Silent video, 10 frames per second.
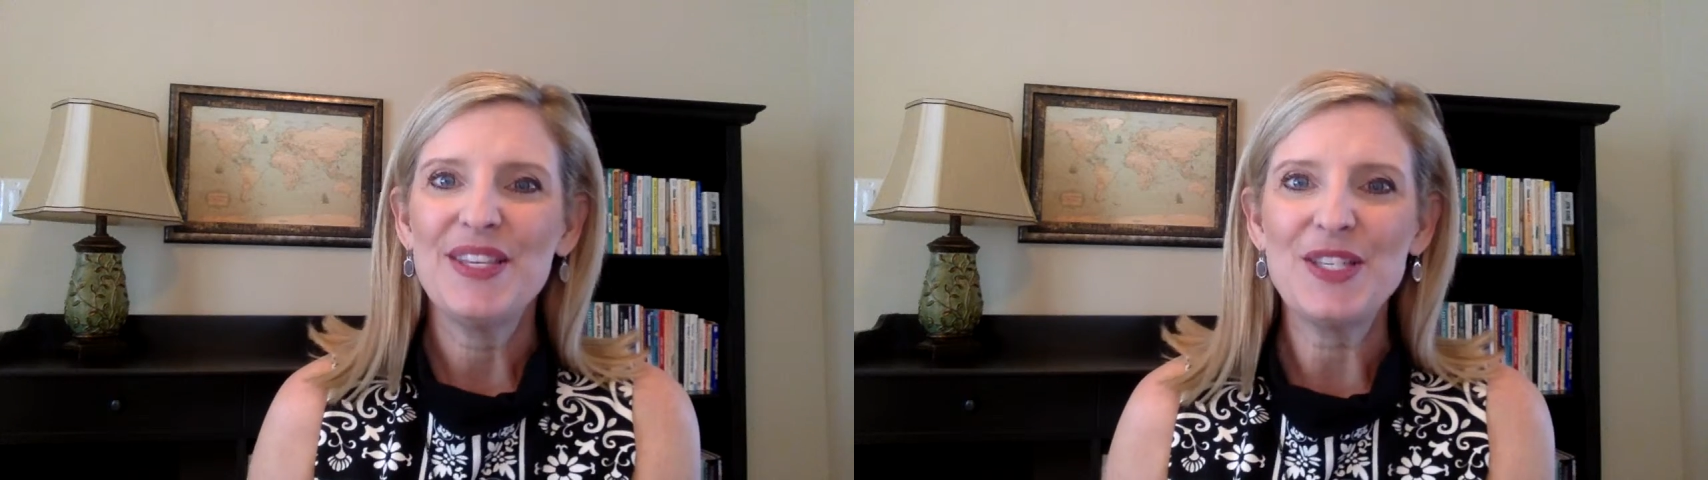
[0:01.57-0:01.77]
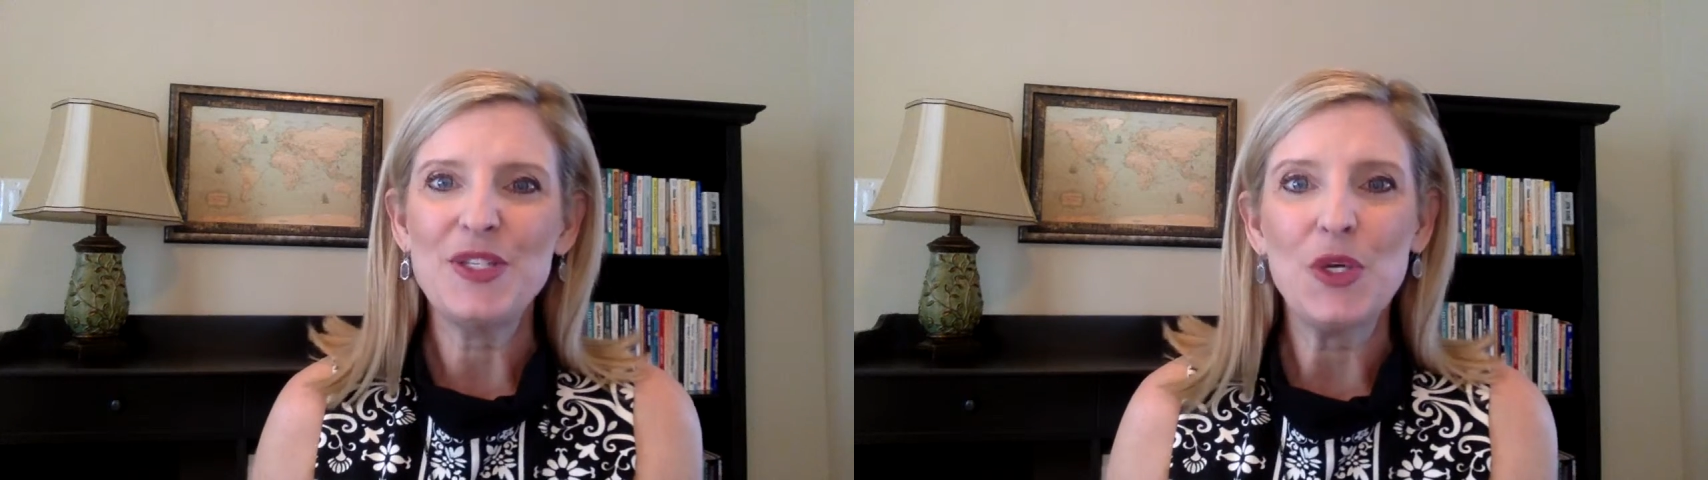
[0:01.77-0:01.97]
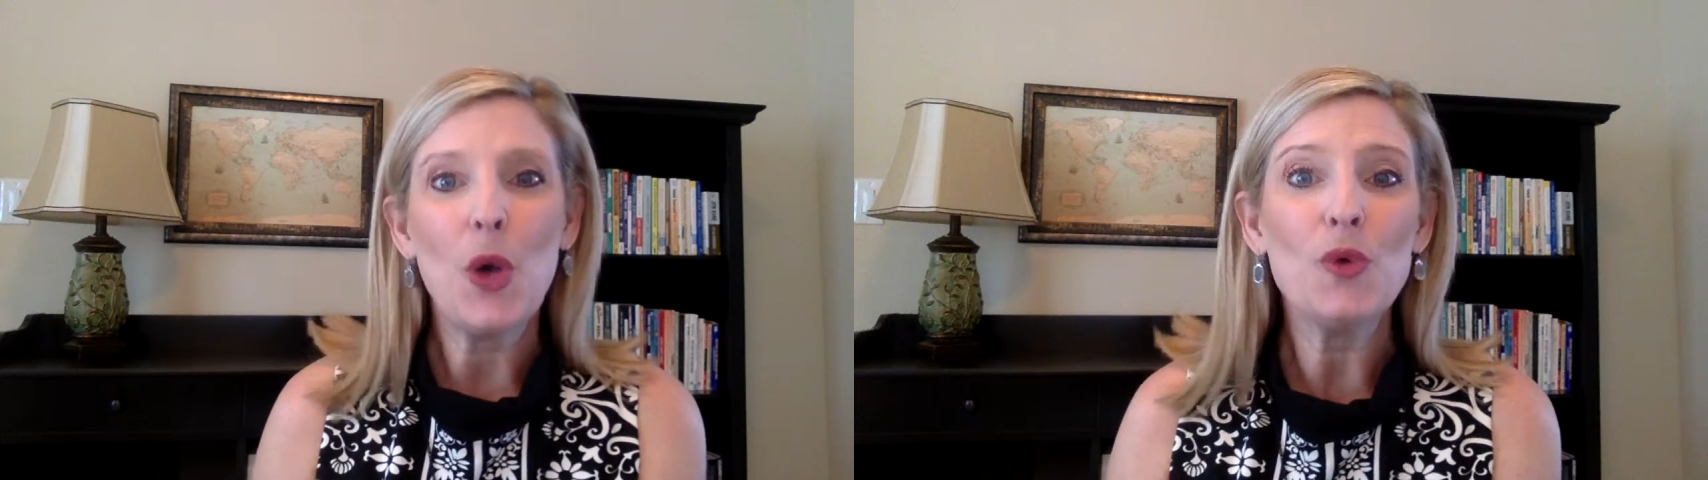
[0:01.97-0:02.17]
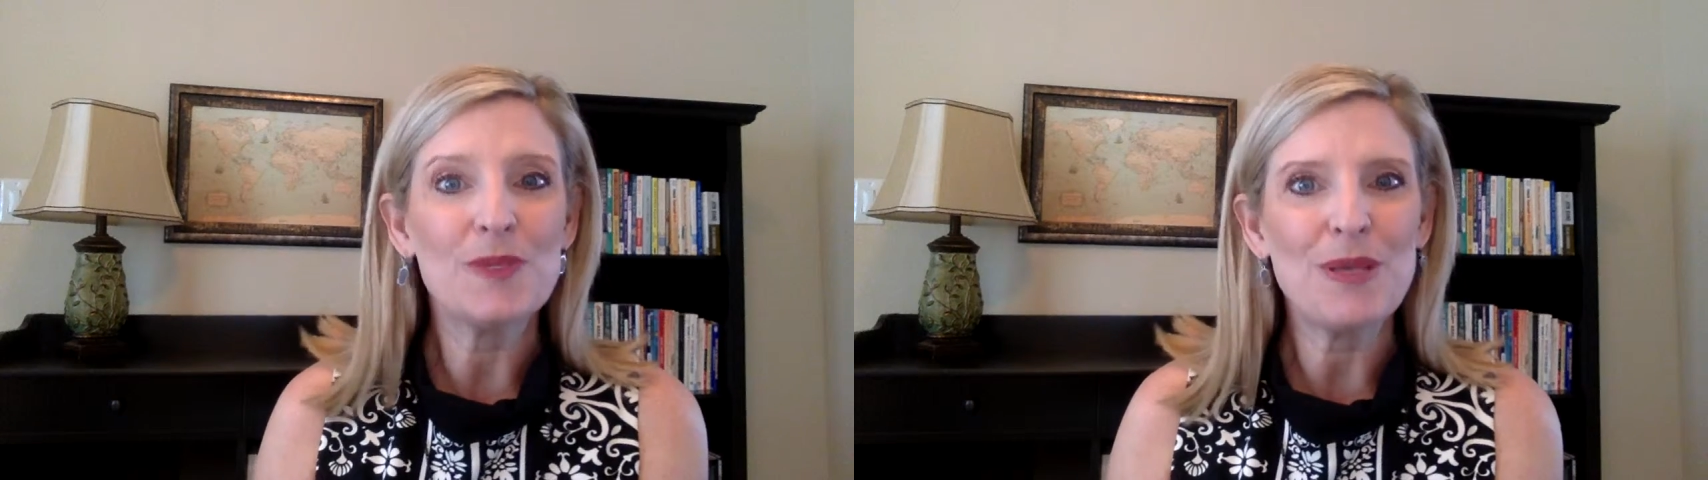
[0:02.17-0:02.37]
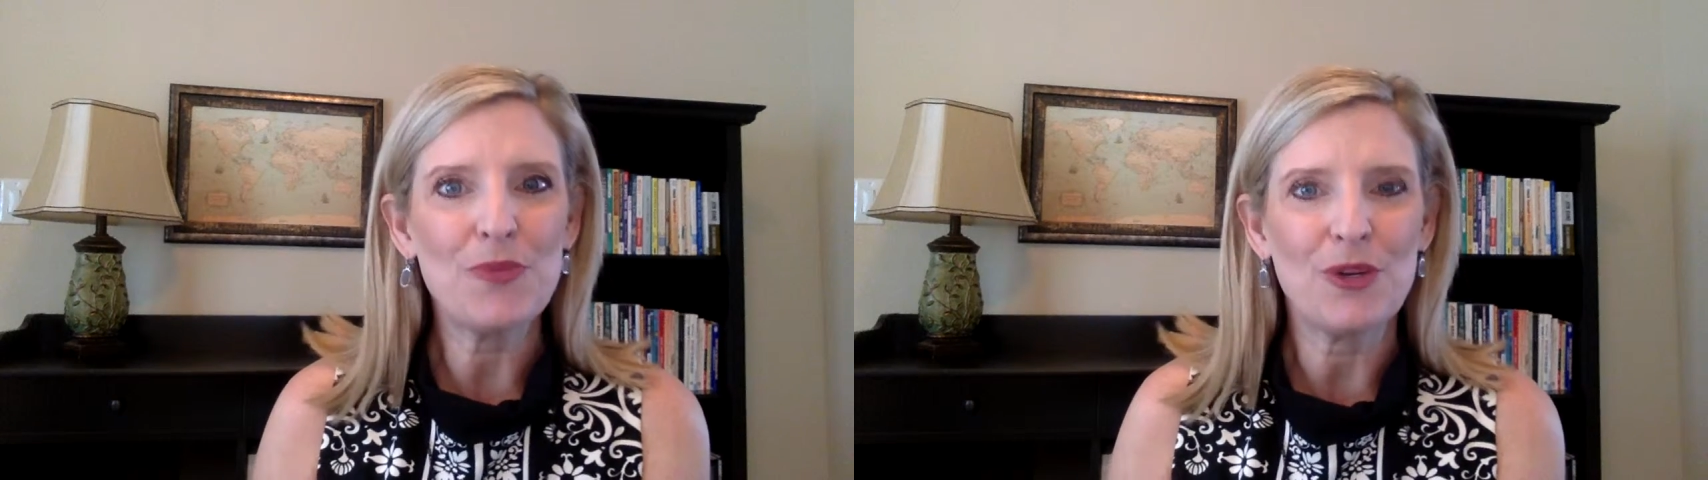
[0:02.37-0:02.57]
This is Nicole
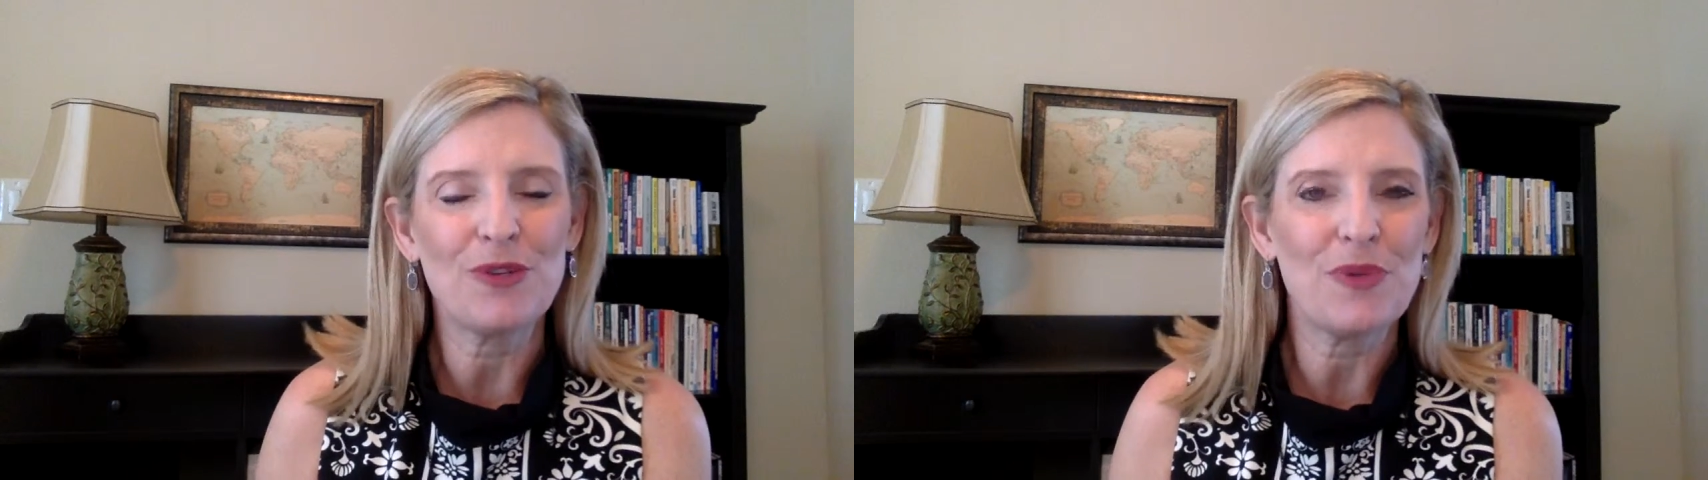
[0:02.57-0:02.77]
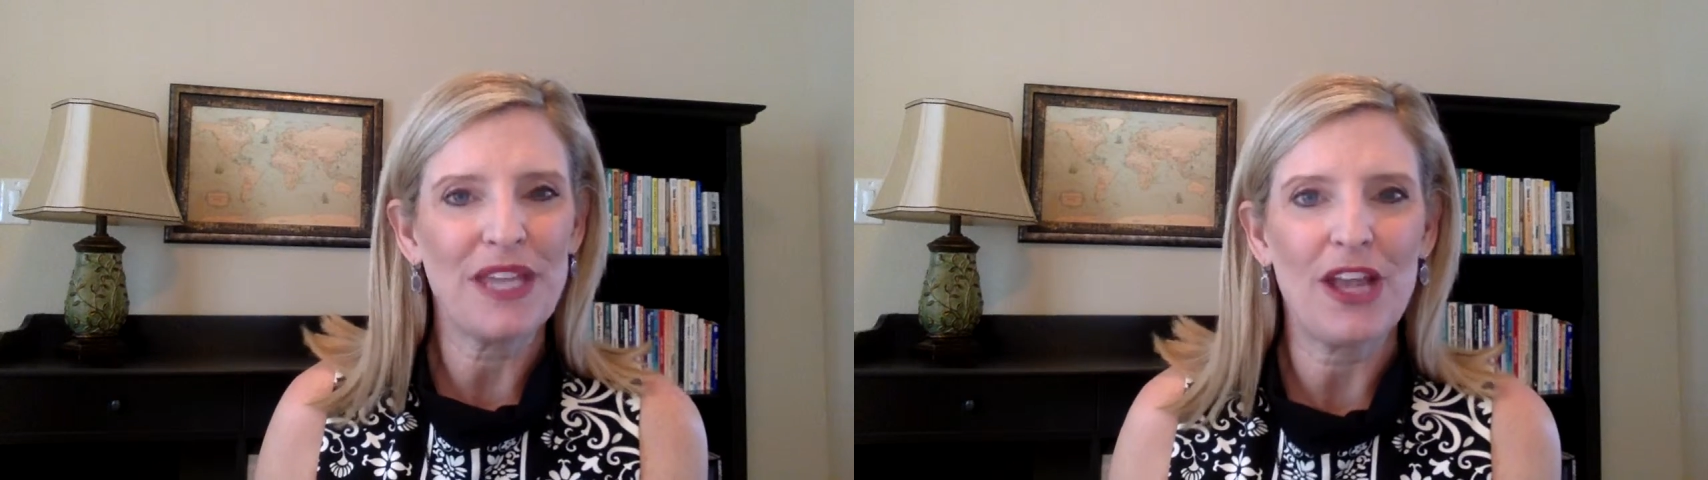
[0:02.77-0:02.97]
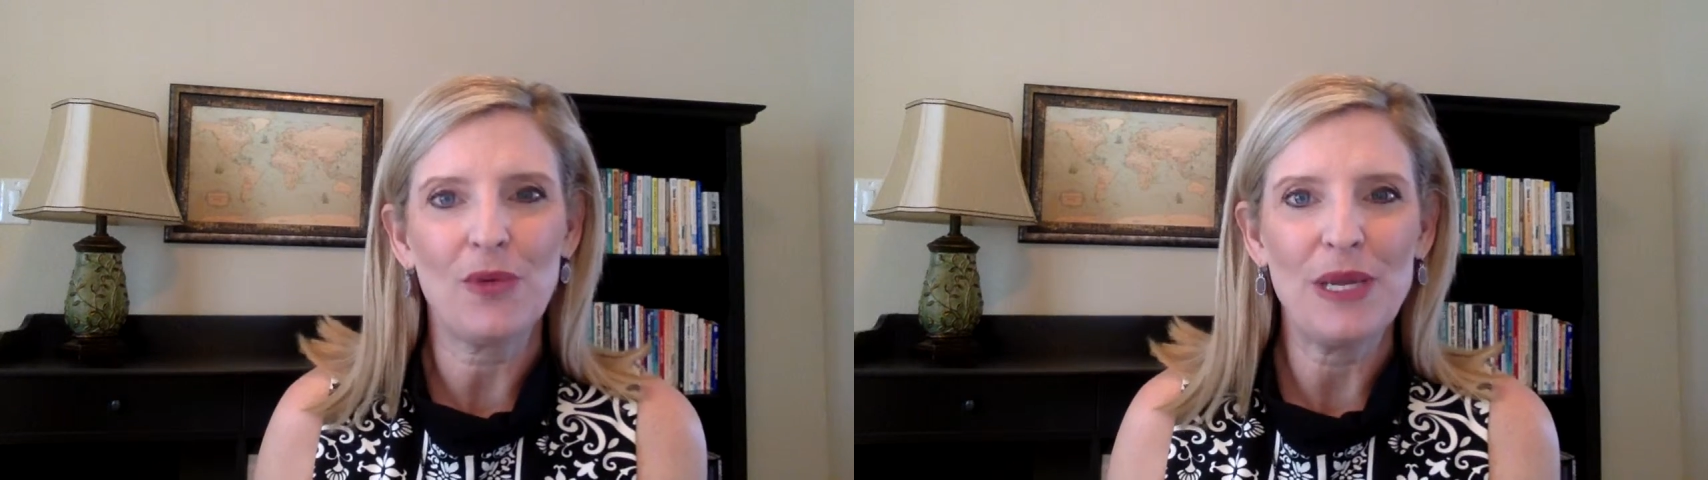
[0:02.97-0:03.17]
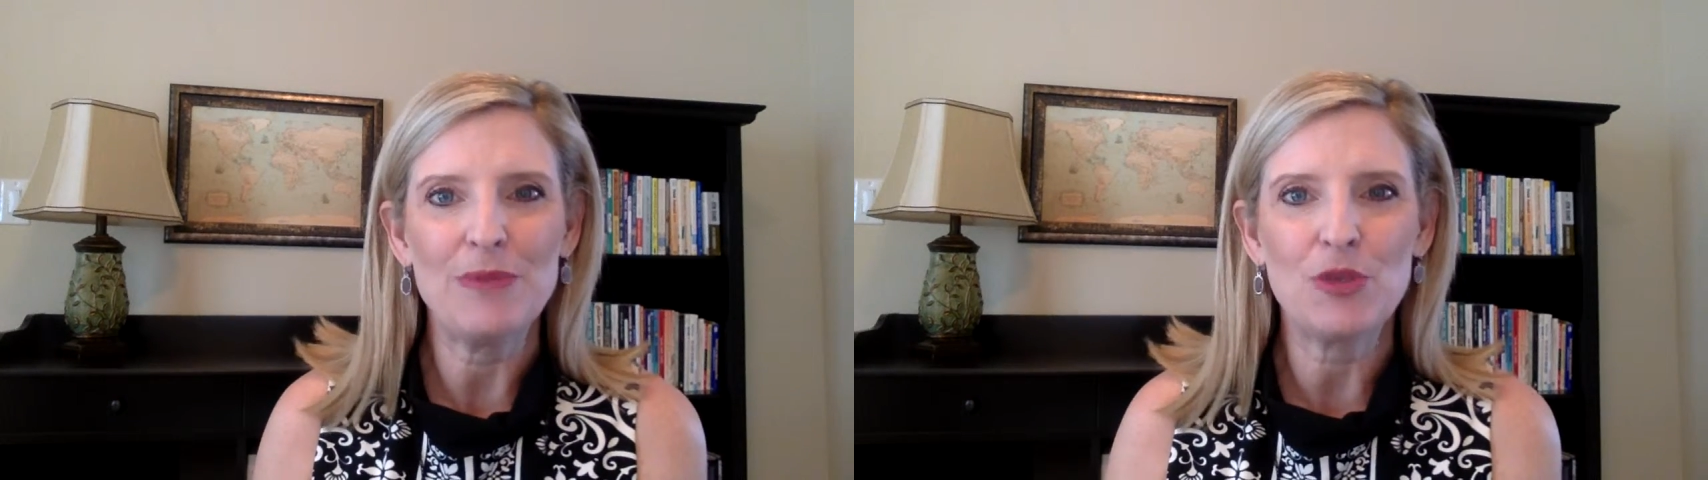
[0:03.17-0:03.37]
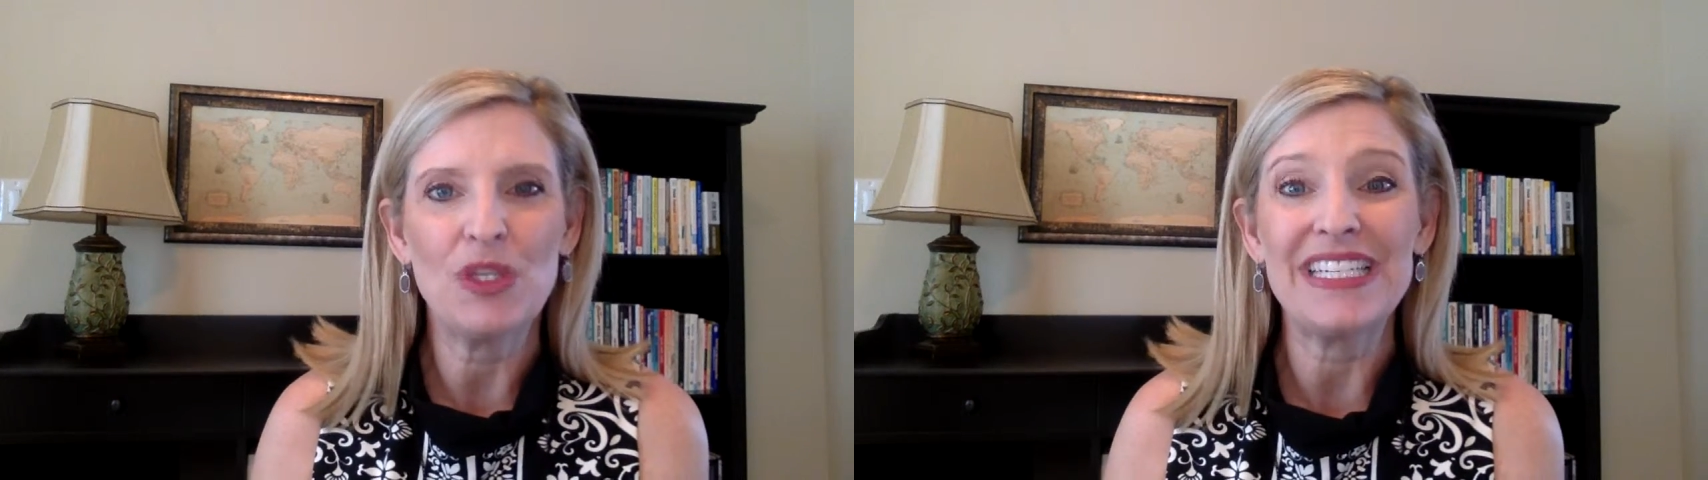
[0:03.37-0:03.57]
Smith Woodard with Keller
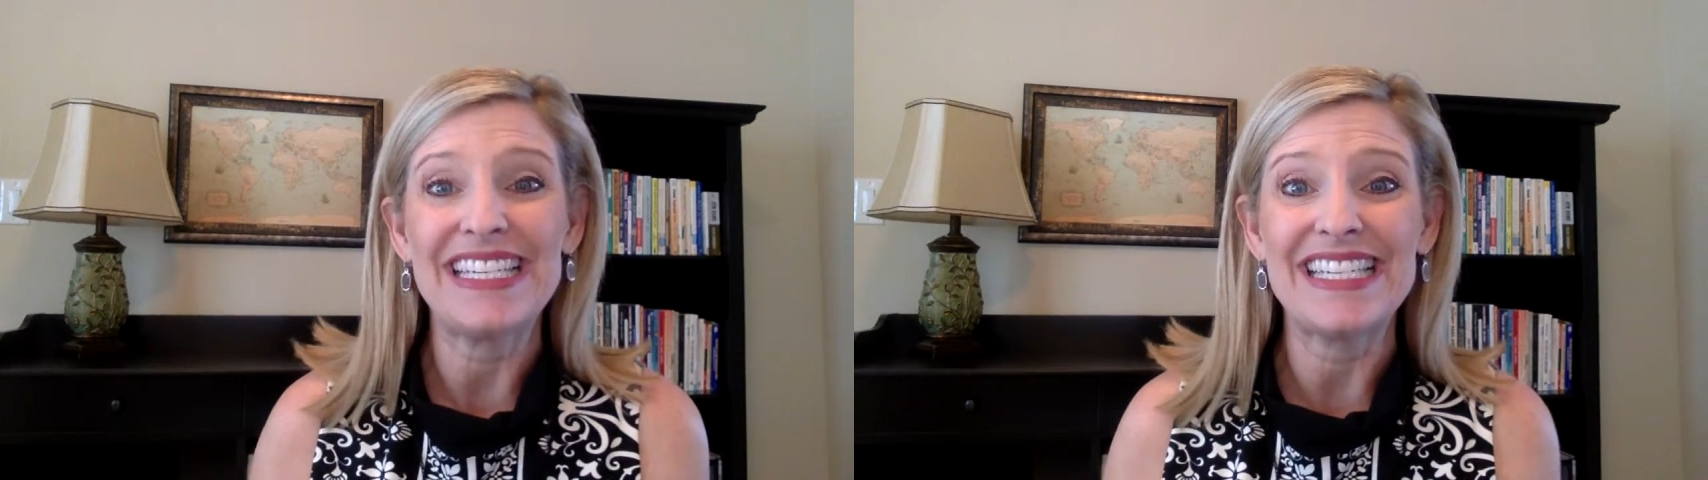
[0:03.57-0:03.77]
Williams Realty,